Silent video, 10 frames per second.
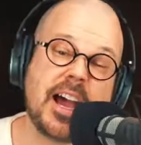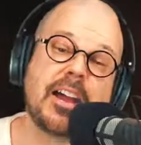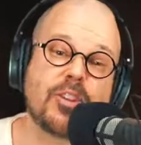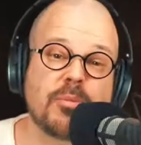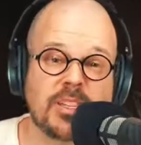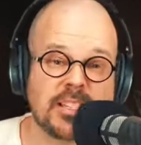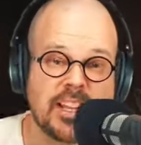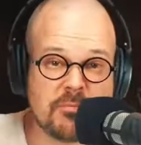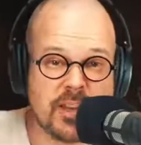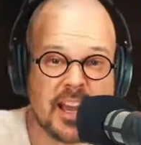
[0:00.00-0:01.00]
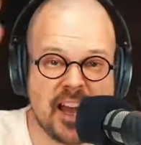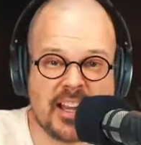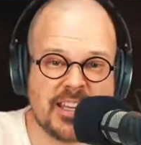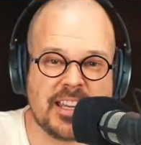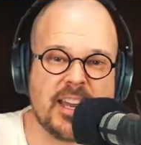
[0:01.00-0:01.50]
I normally stand
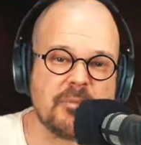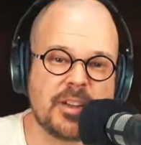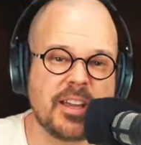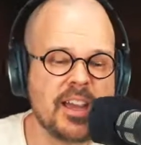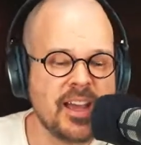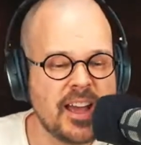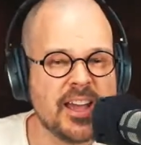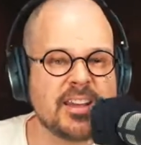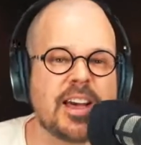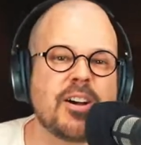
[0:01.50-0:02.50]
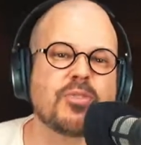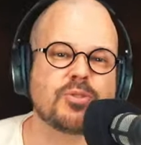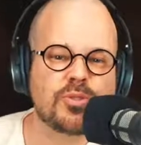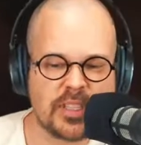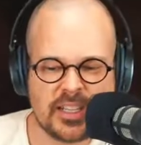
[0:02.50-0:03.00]
behind the camera, and now
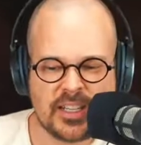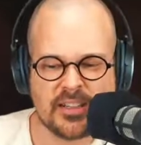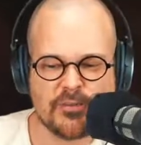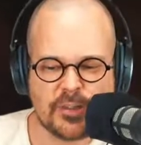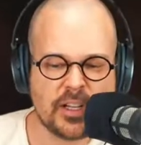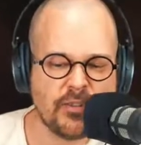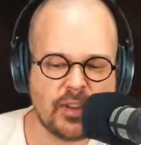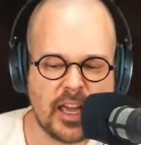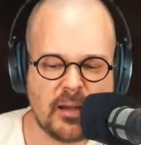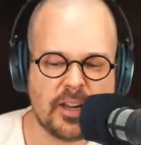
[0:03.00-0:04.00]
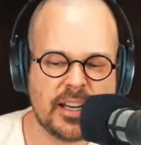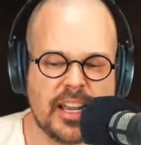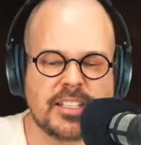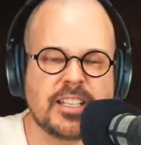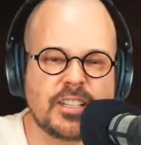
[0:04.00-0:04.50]
to sit in front of the camera and
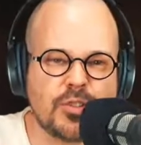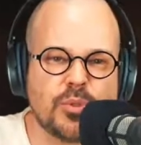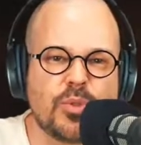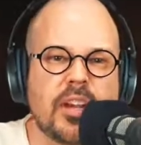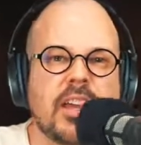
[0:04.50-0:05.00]
actually do